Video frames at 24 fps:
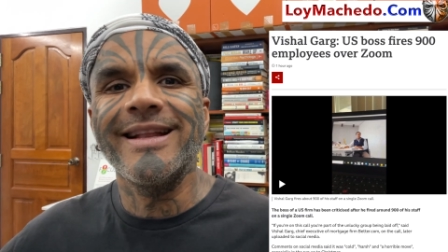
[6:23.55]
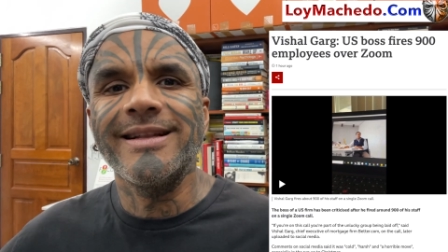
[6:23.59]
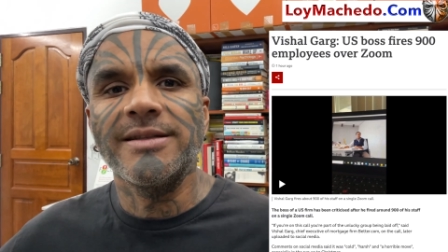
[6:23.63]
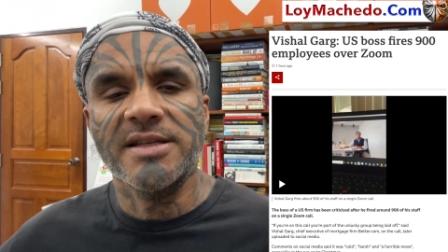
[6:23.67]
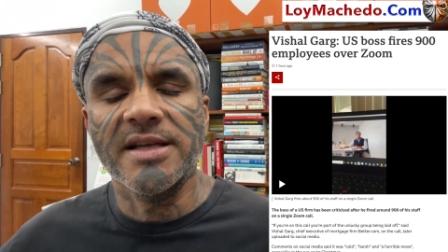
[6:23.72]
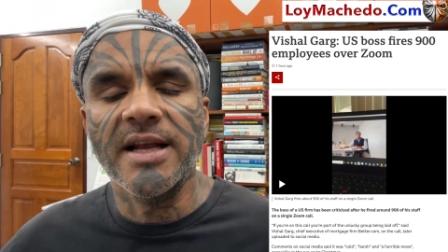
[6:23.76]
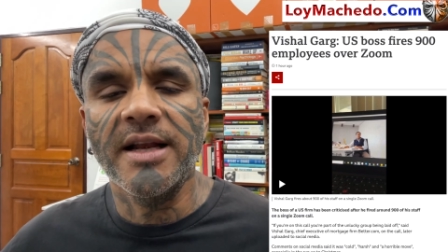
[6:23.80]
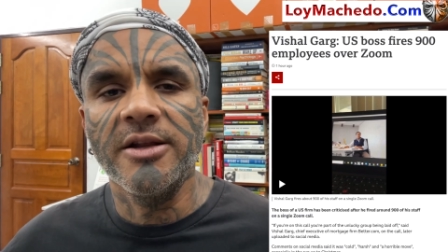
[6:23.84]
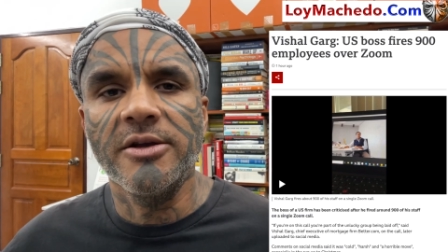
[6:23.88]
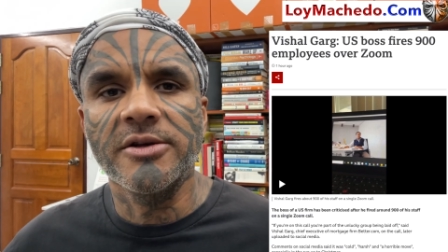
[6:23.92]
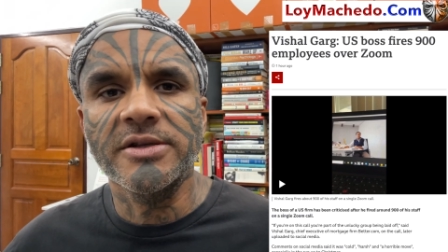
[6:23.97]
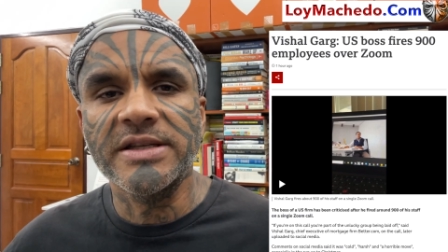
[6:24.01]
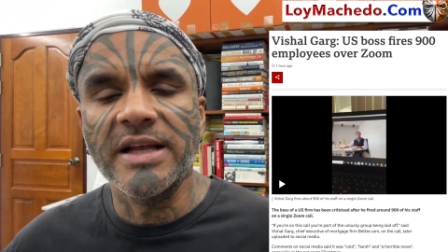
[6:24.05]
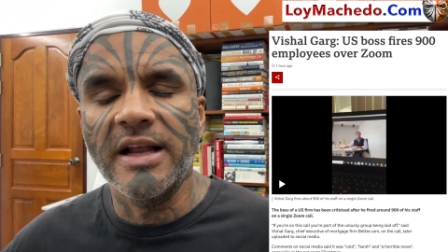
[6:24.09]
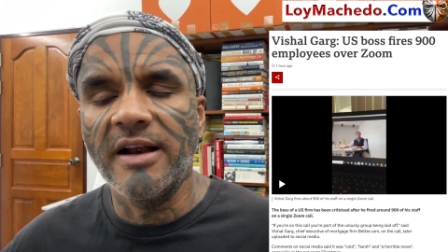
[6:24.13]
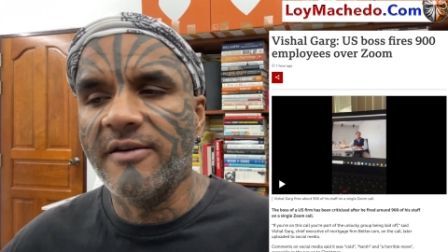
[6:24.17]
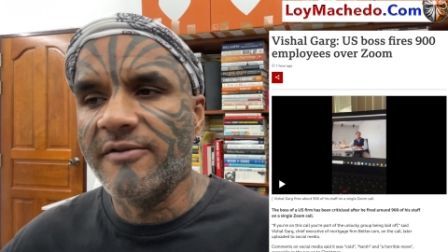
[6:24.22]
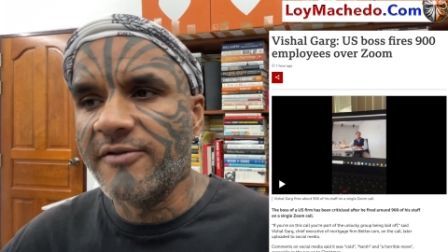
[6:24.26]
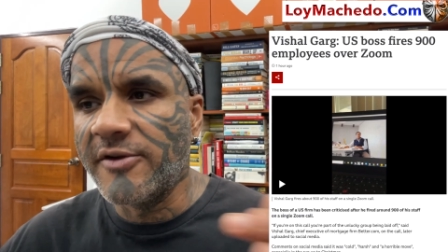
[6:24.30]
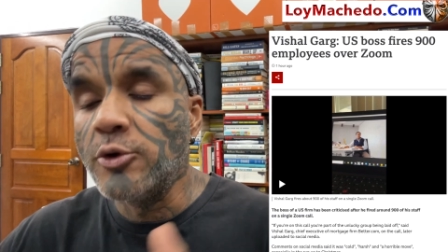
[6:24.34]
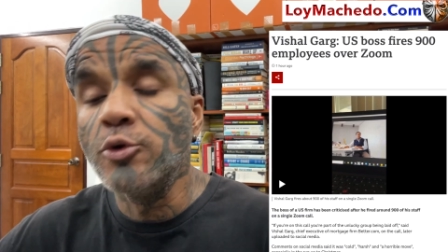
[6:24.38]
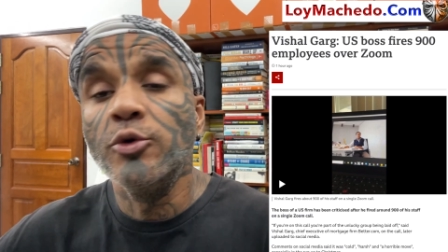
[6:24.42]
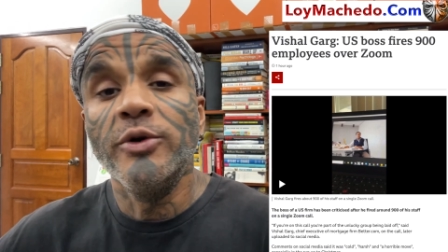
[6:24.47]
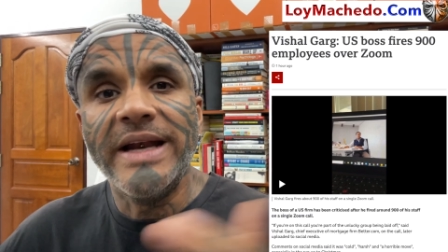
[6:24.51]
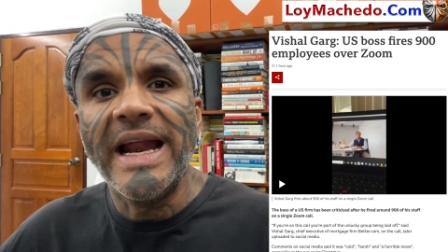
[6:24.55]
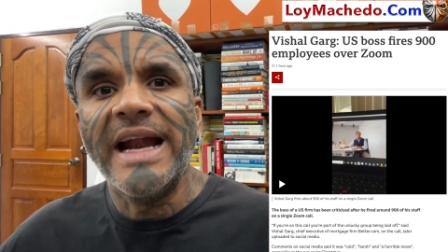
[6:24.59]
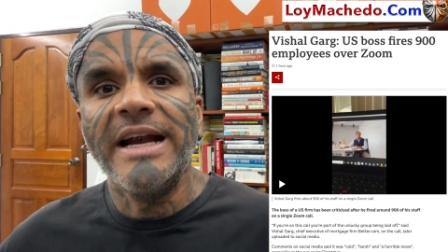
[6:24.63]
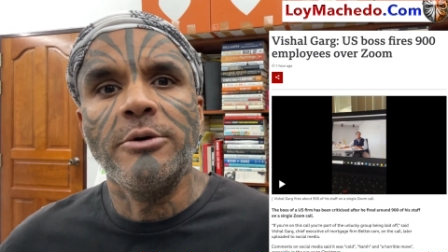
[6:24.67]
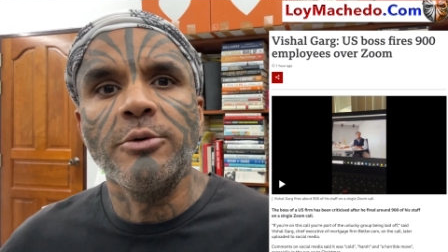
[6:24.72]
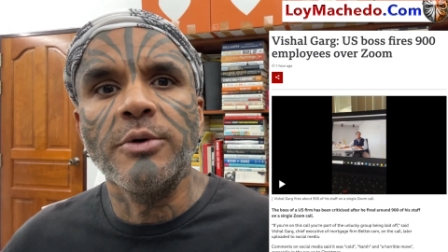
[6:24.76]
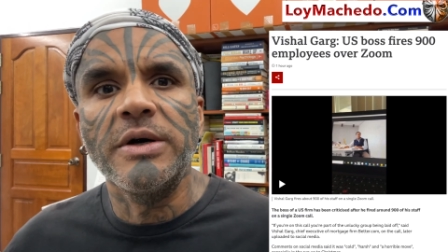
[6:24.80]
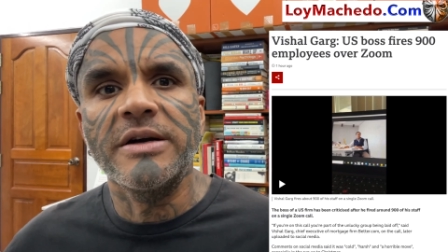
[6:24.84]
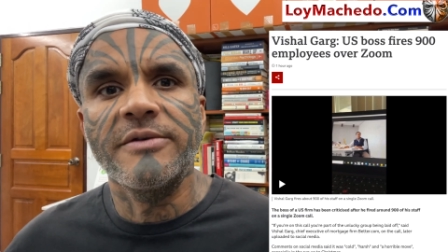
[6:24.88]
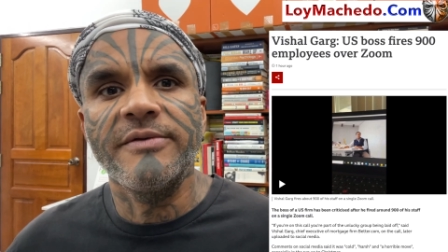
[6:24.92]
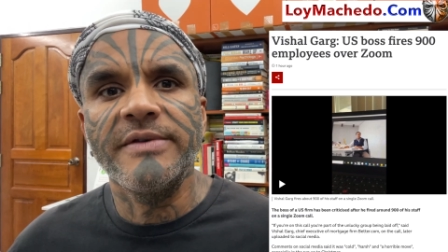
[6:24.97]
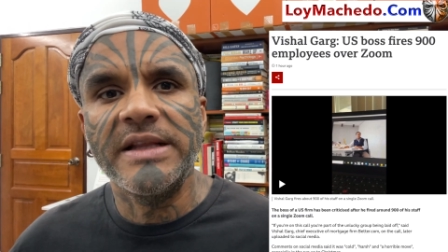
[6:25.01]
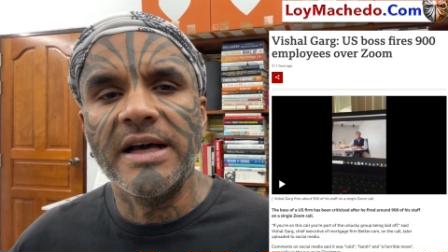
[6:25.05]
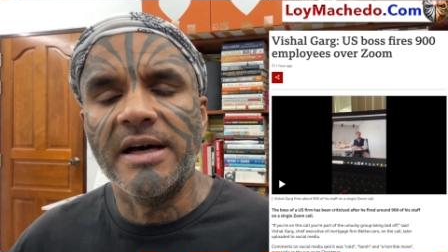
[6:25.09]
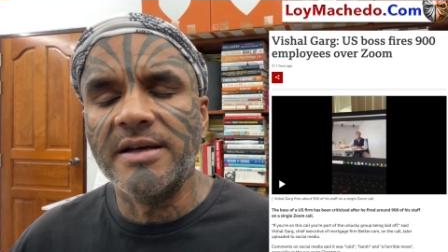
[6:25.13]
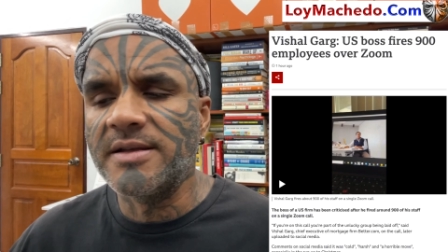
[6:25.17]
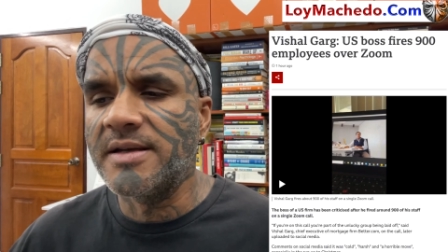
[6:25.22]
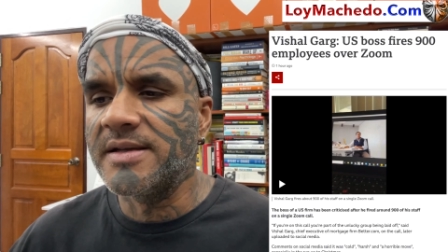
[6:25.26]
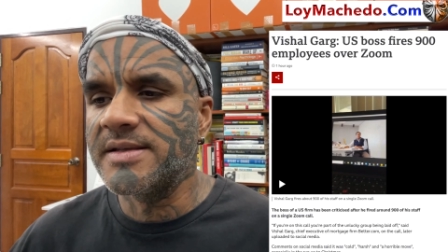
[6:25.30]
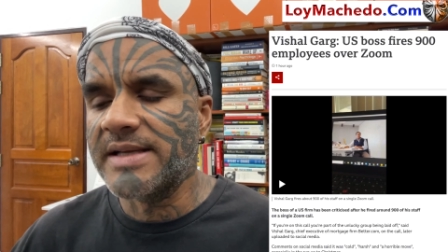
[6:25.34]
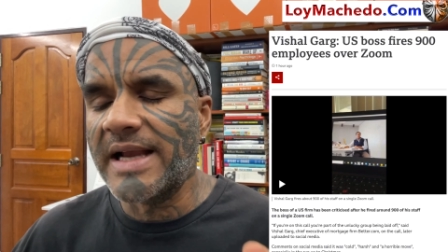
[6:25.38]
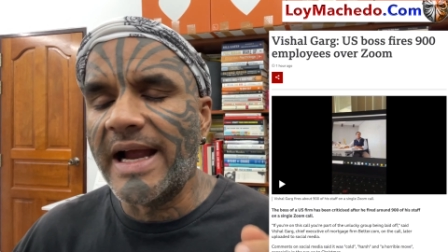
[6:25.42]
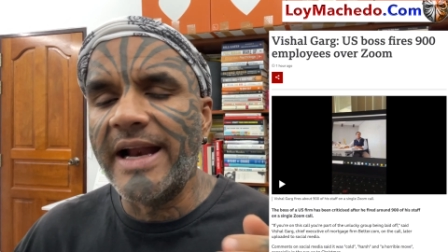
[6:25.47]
and sell yourself, you network with others,